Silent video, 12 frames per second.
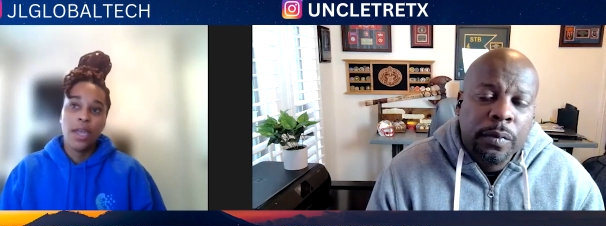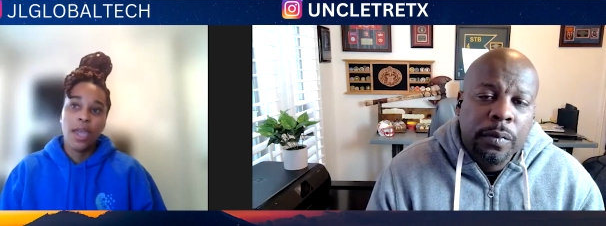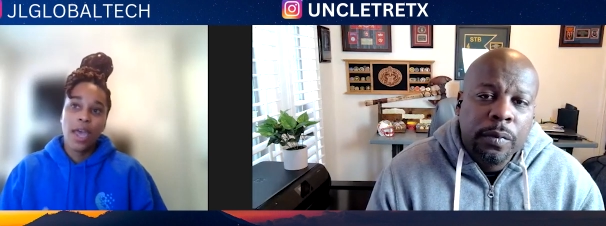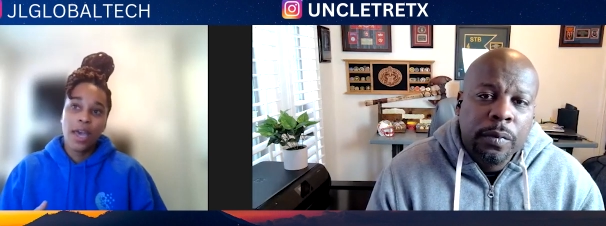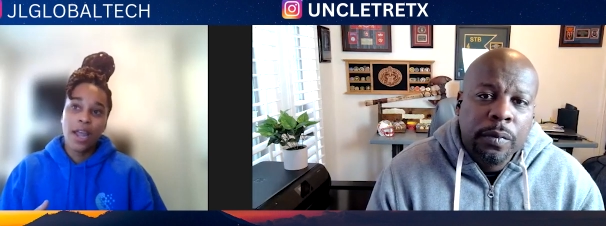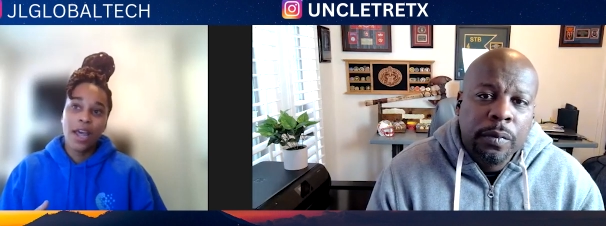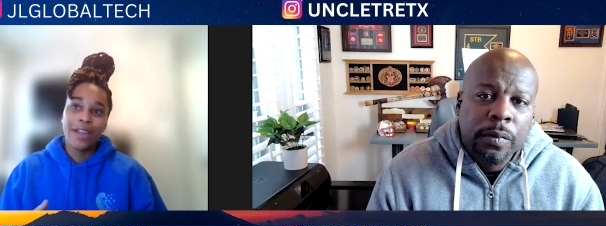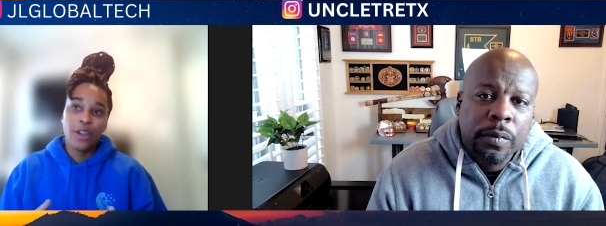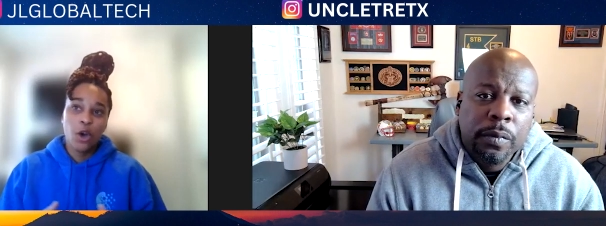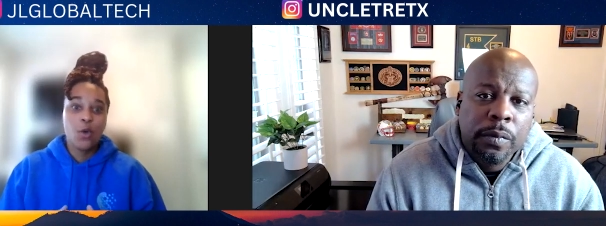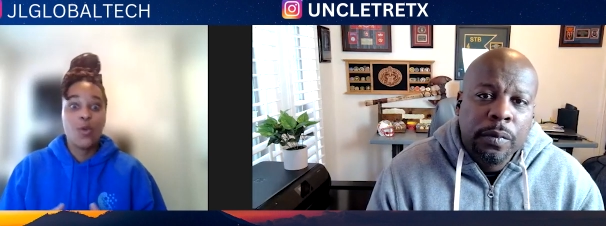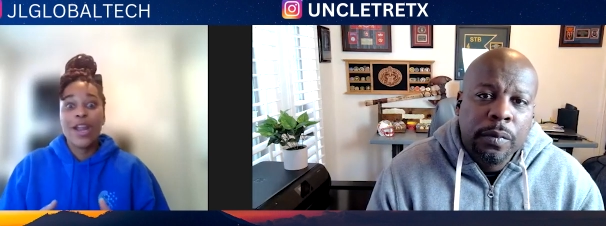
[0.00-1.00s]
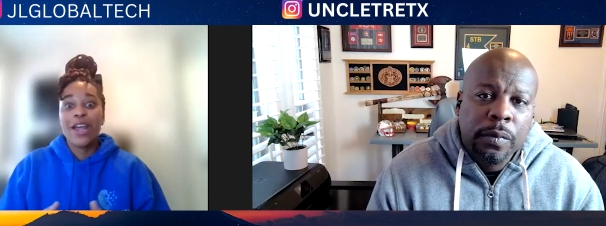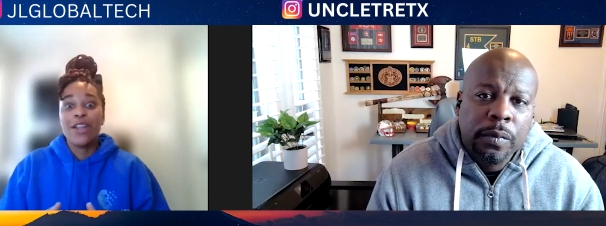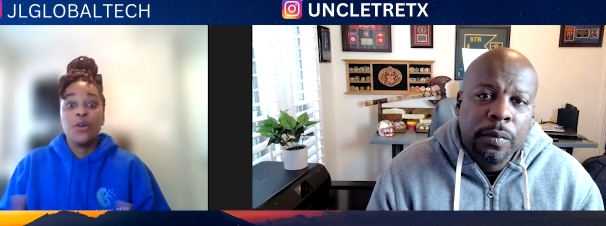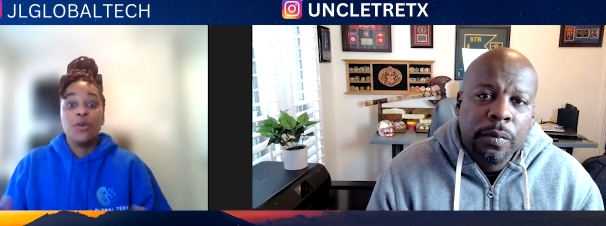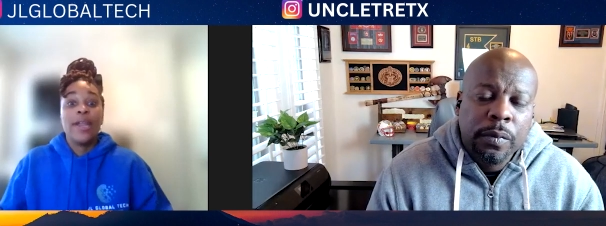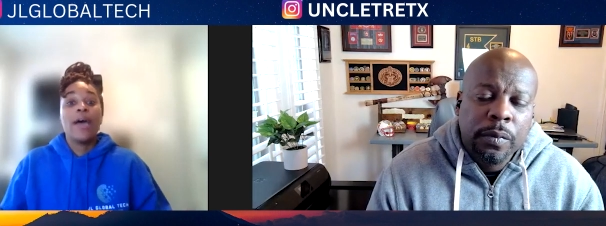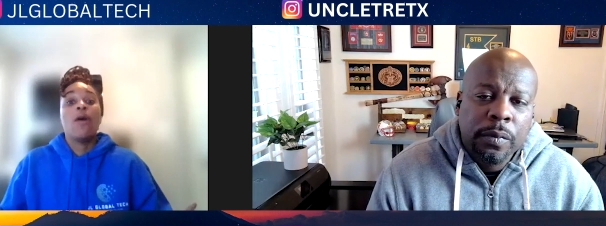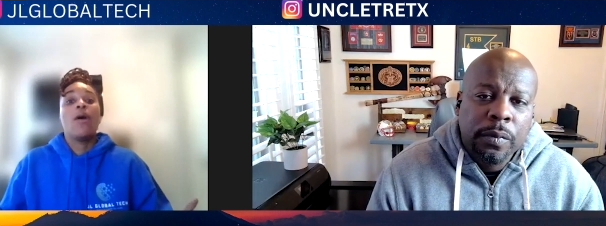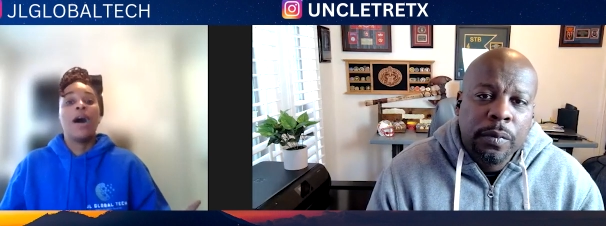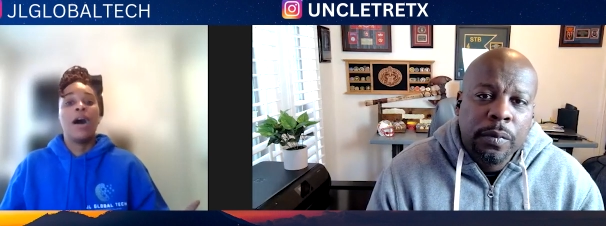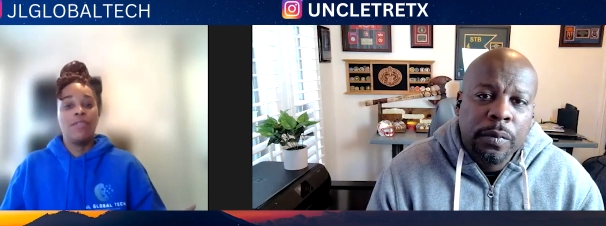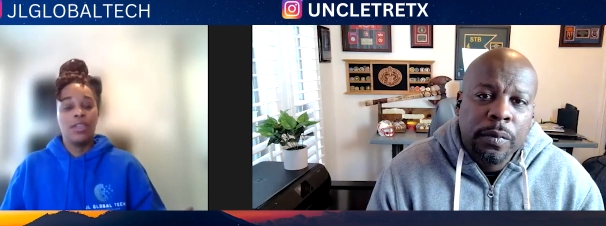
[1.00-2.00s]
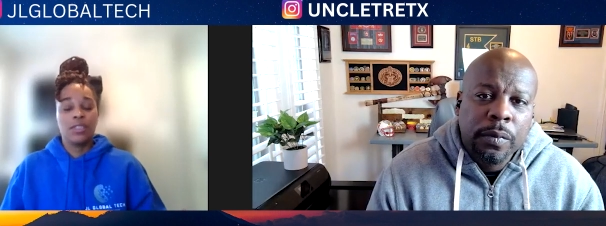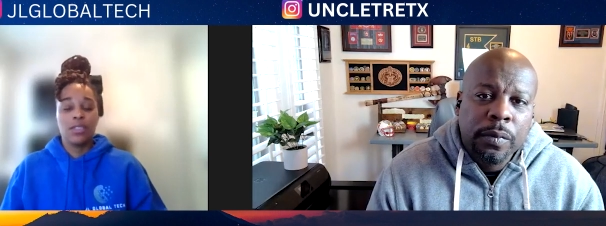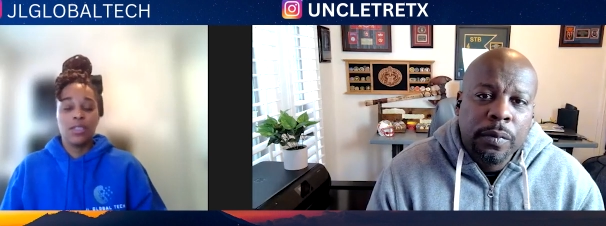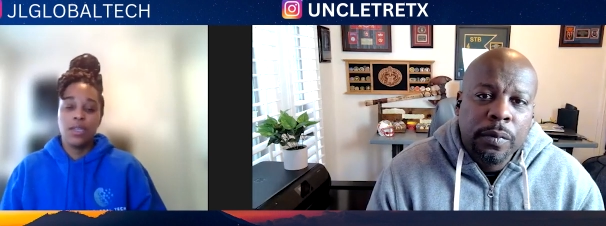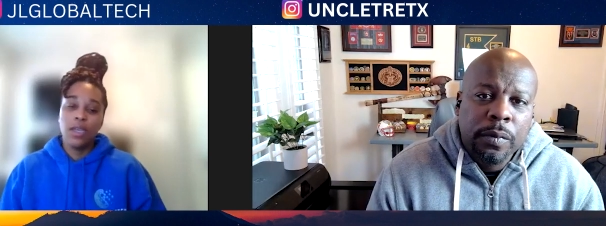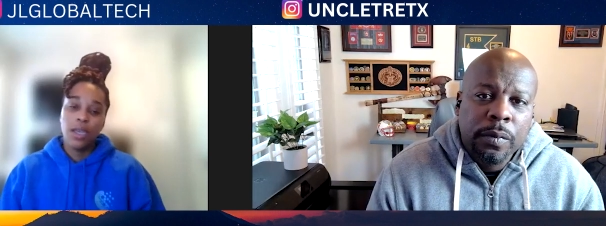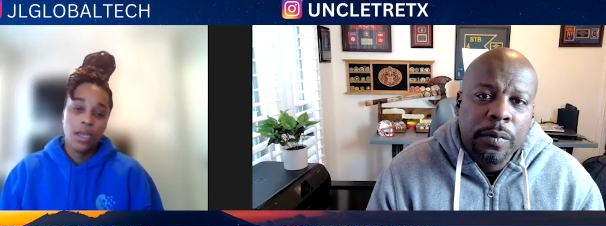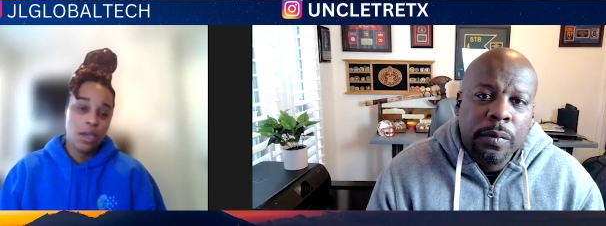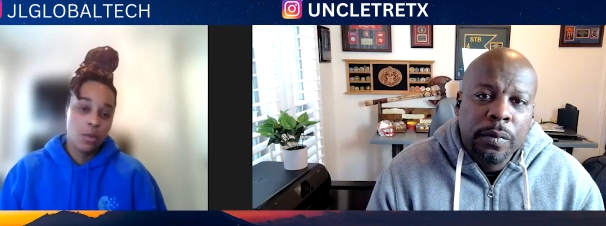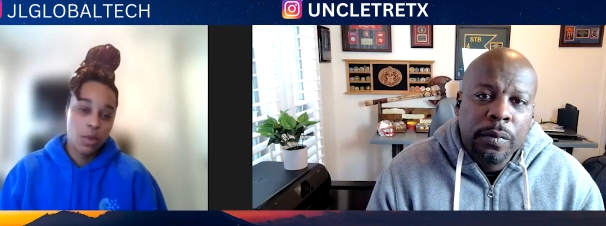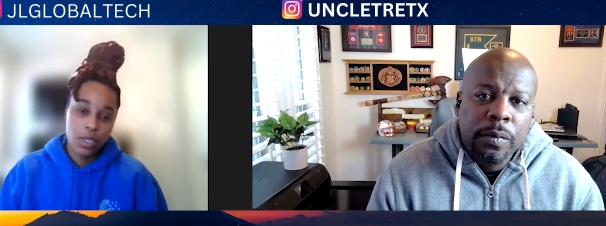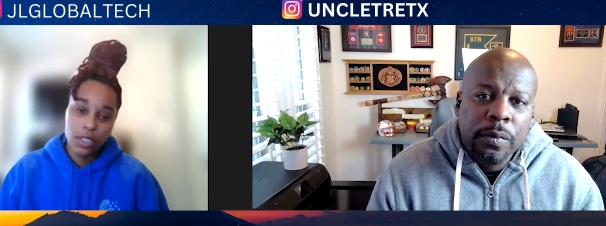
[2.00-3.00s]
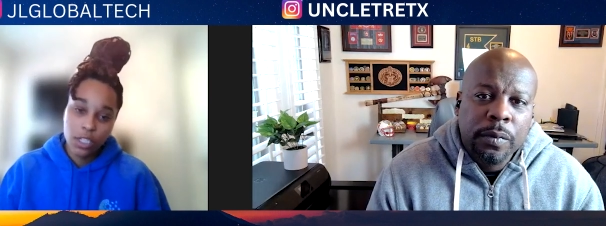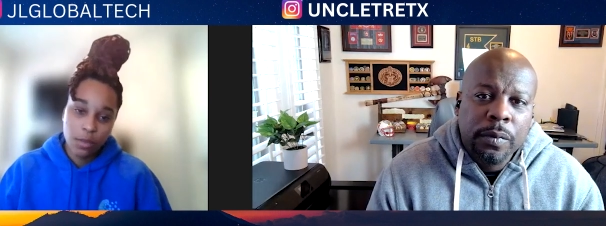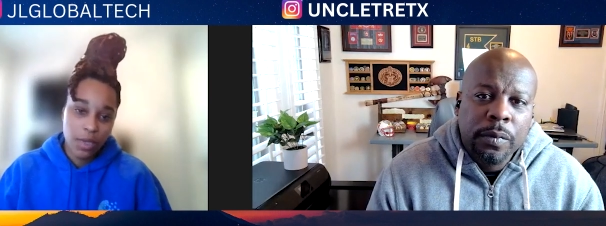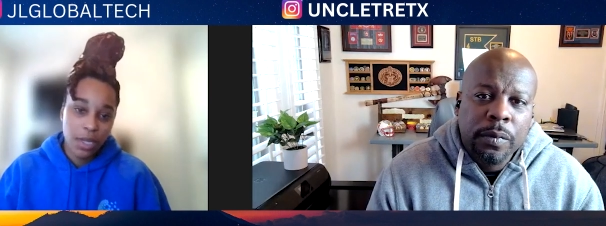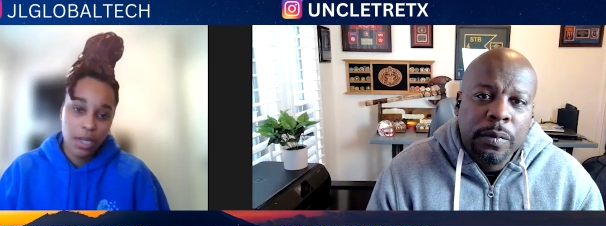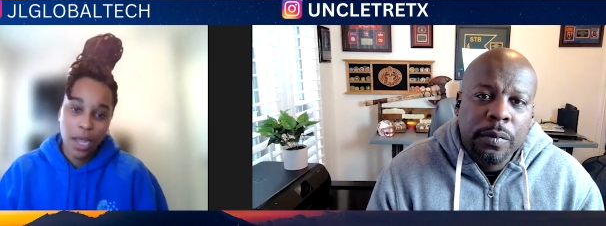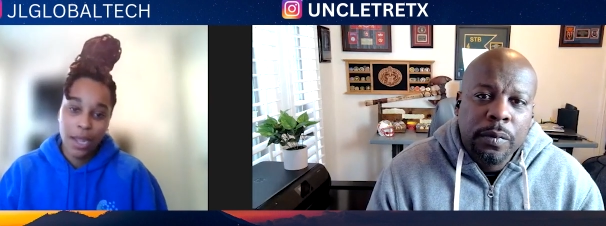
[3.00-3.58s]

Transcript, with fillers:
Speaker 1: had i known what i know now obviously it would have took me a lot